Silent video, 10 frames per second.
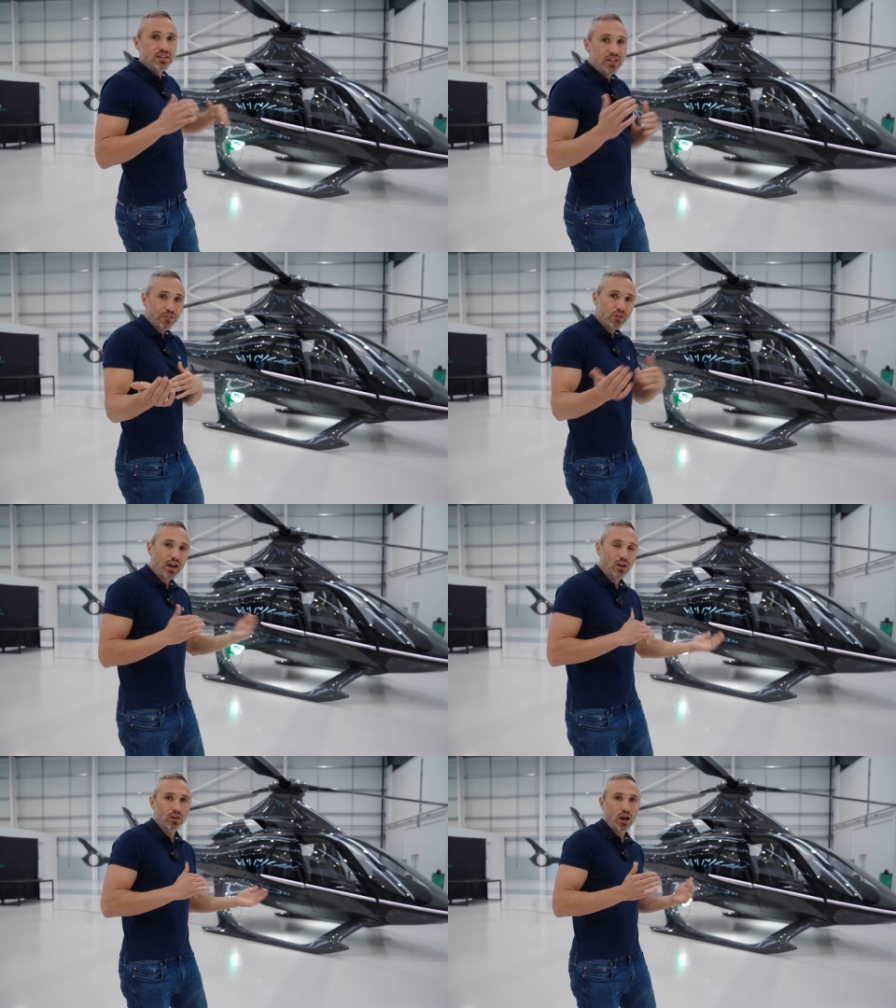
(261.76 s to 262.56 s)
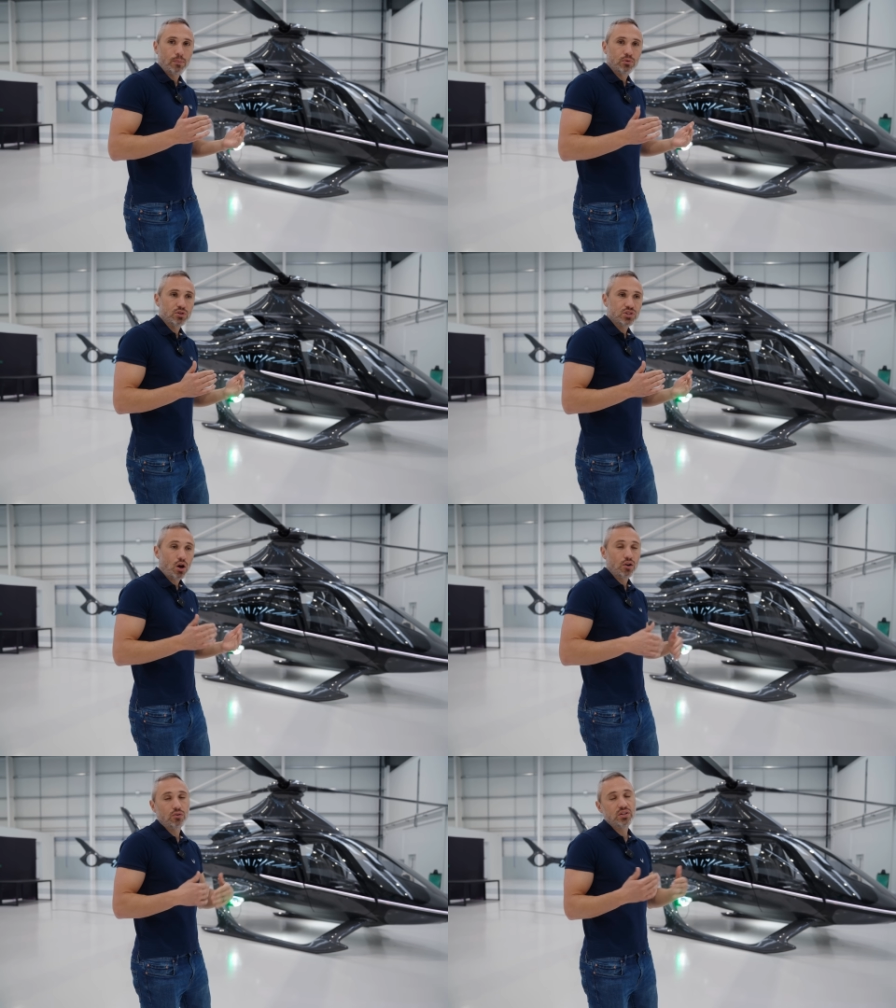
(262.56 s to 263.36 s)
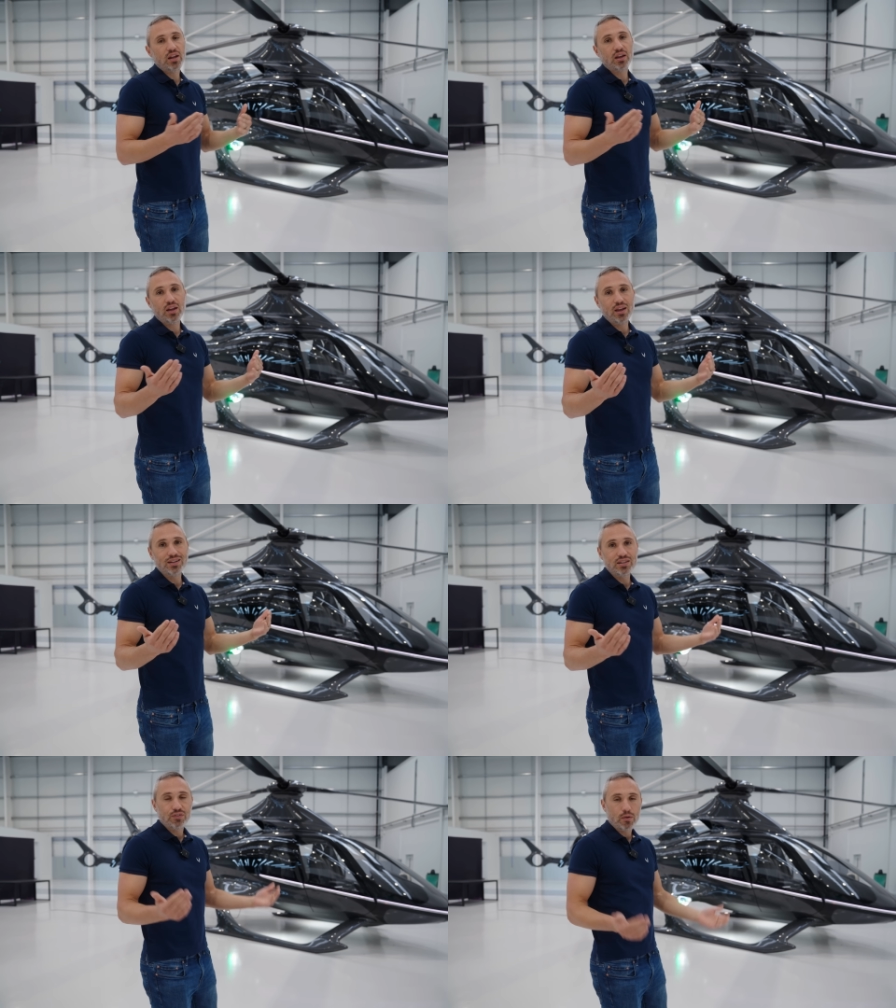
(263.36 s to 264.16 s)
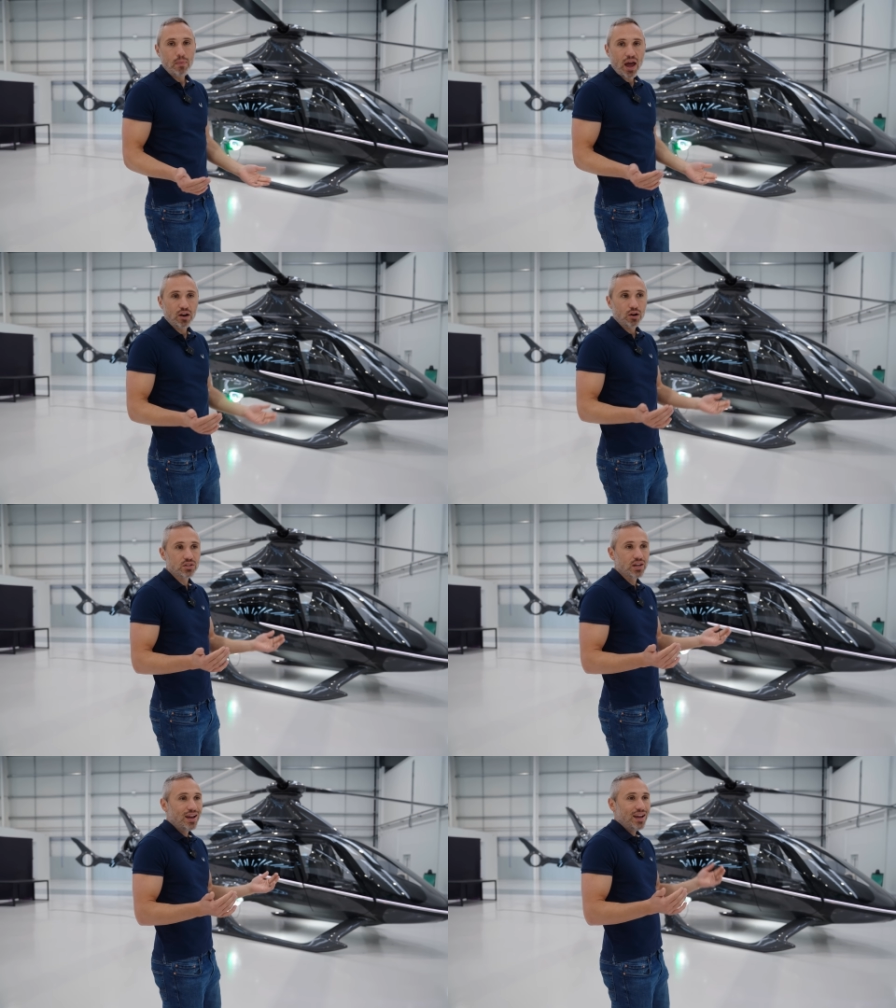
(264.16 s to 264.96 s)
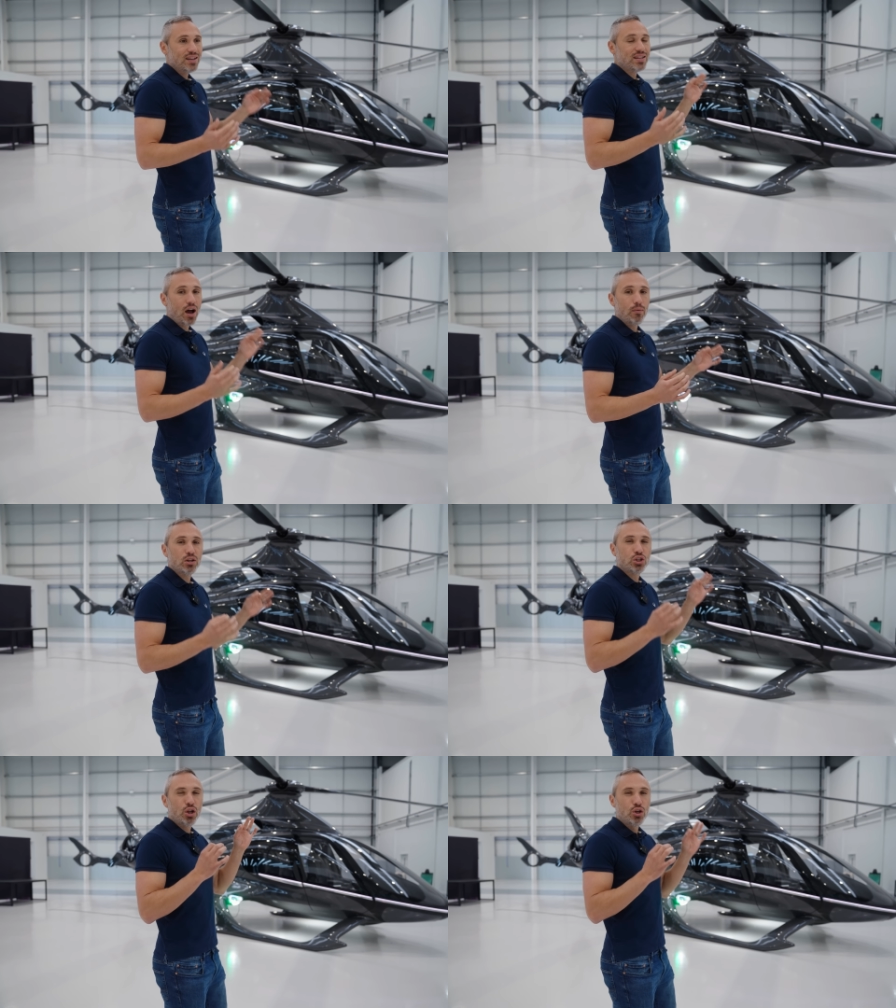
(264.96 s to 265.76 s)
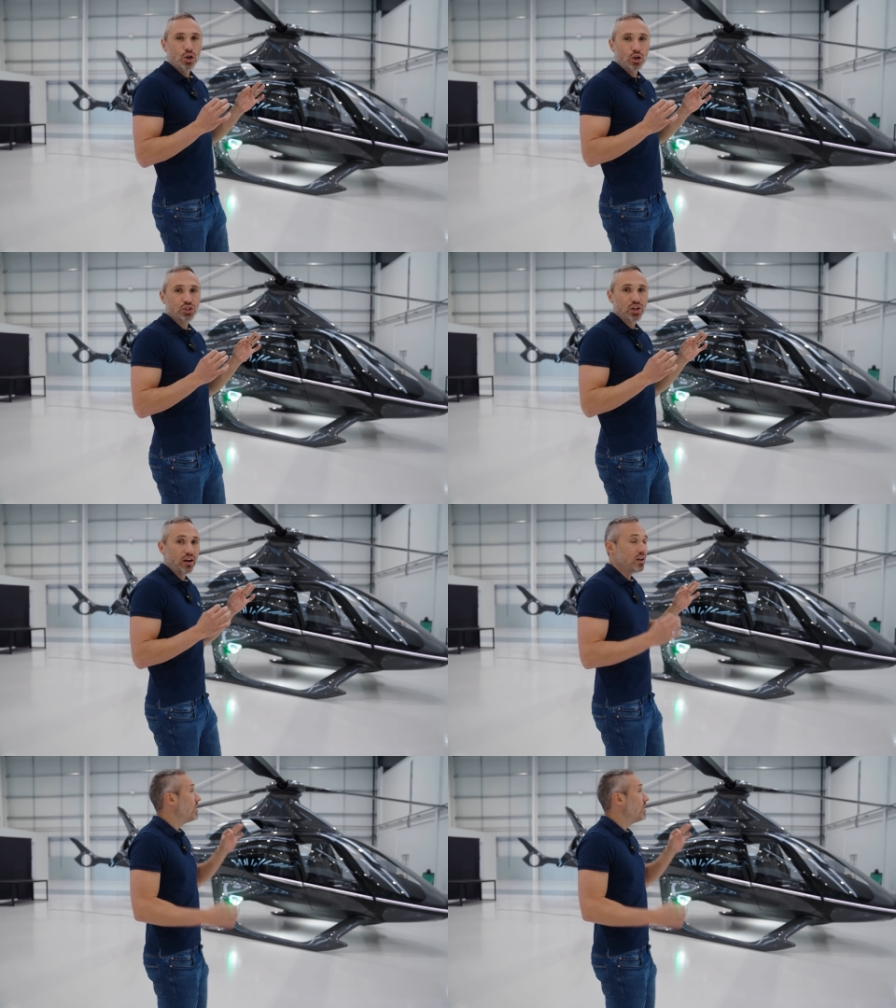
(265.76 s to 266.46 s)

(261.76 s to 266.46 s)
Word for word: different helicopters auto-rotating in different manners is how much inertia